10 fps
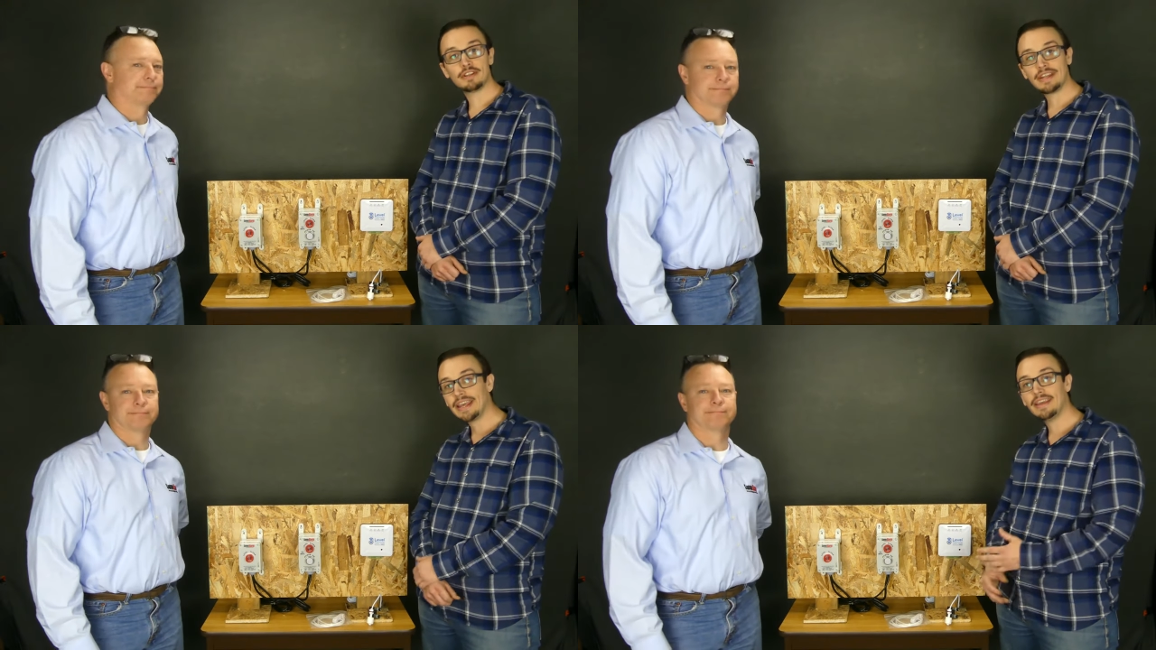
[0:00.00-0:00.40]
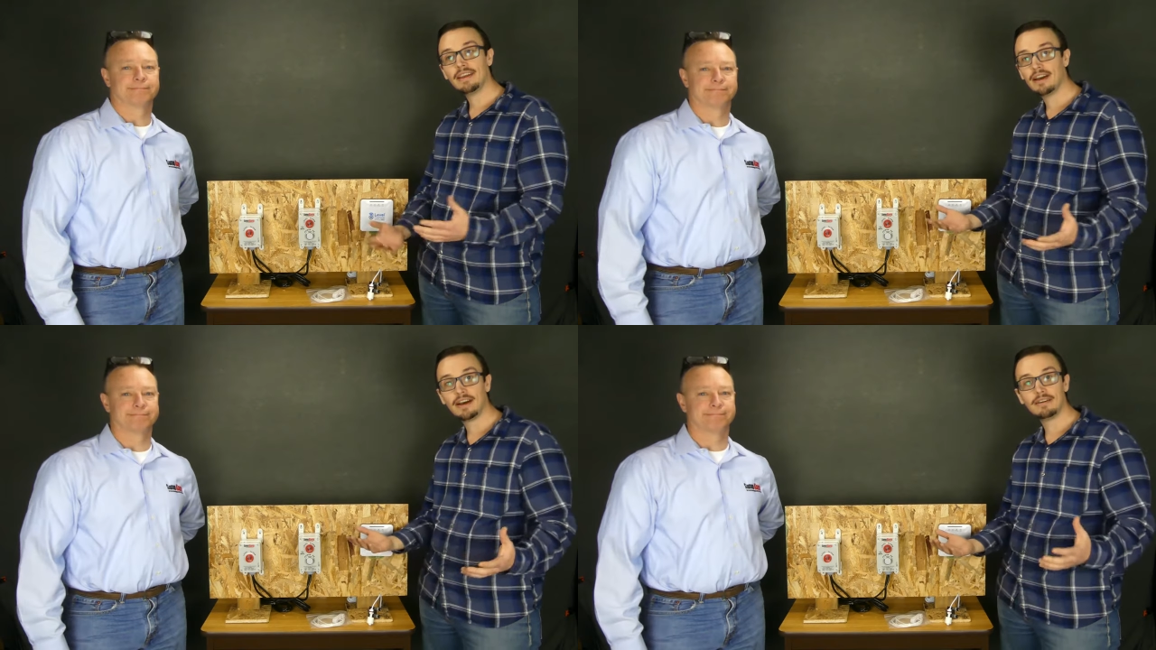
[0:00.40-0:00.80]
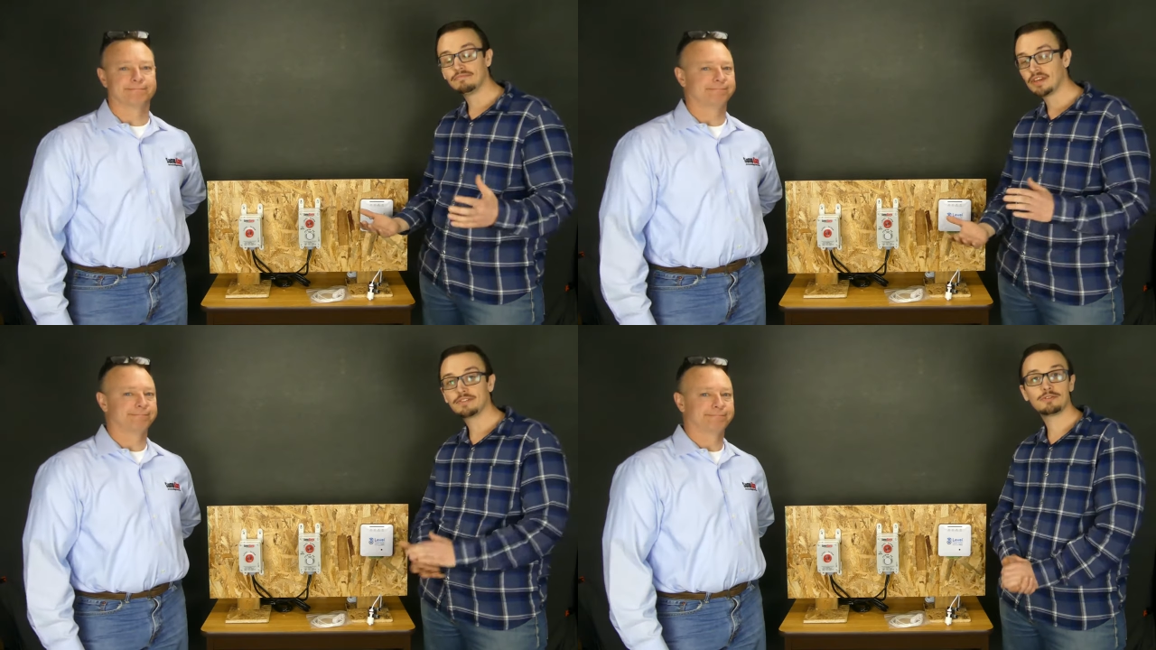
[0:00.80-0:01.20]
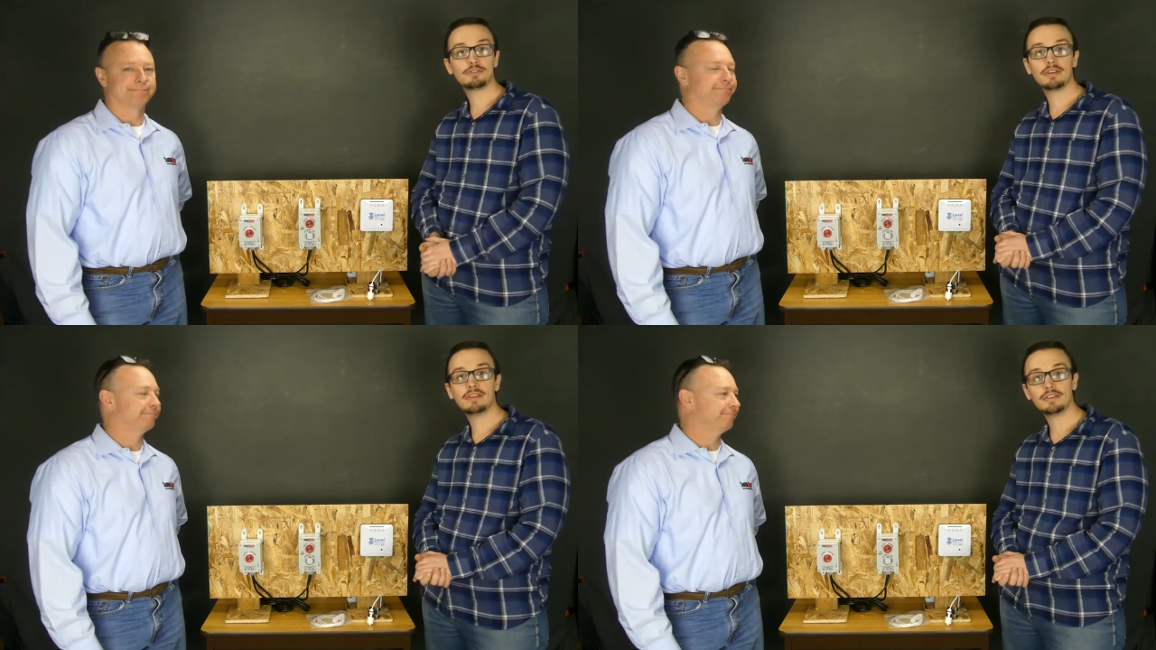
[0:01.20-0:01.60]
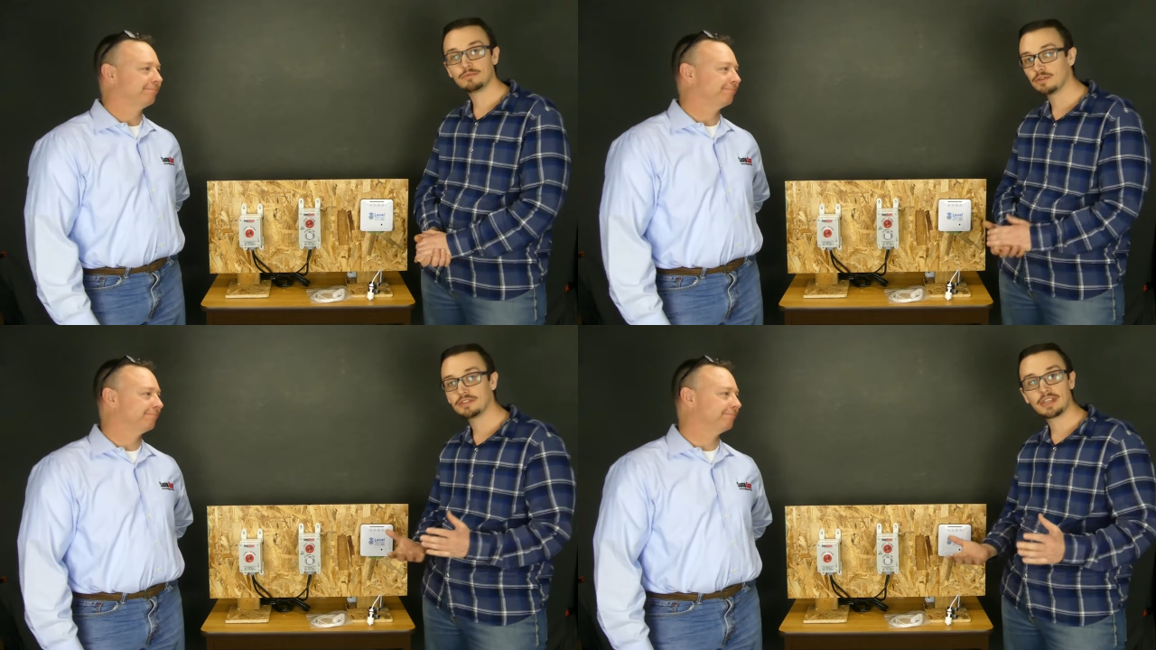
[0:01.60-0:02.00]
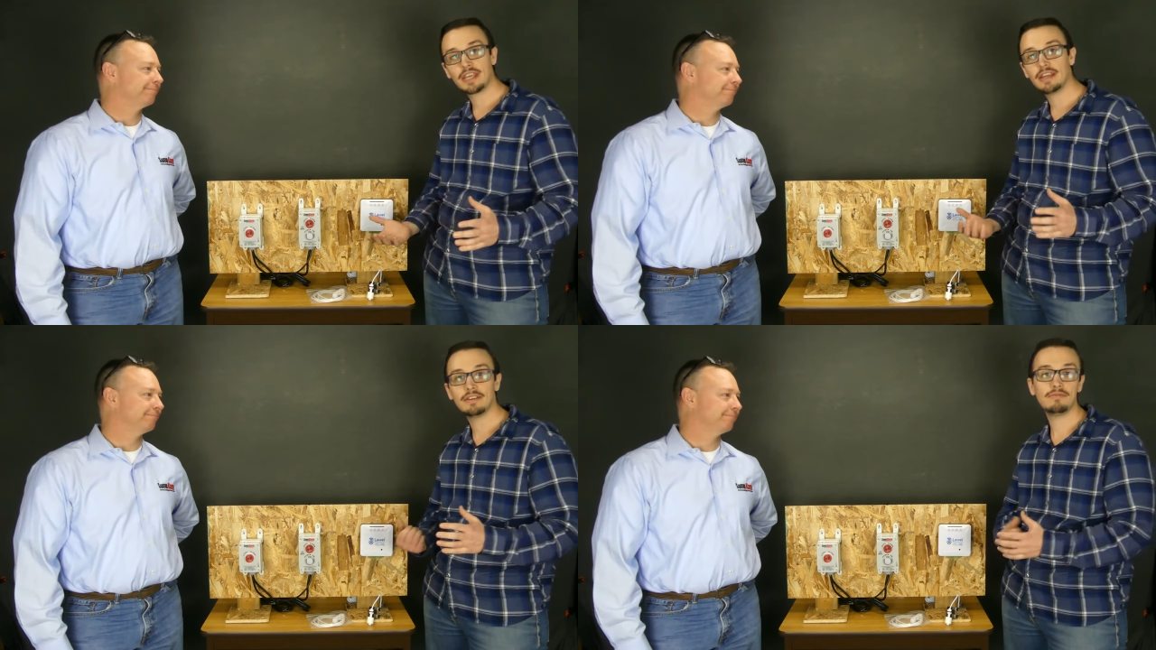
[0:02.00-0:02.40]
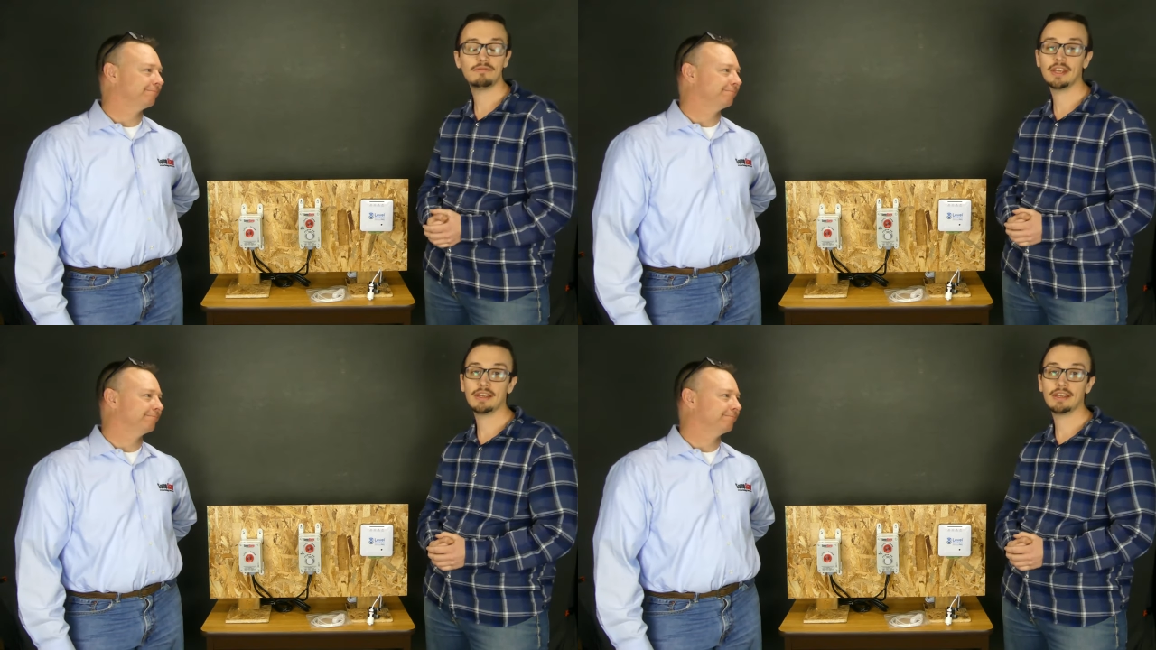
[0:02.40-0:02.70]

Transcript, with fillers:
Speaker 1: today. Um, thanks for joining us once again,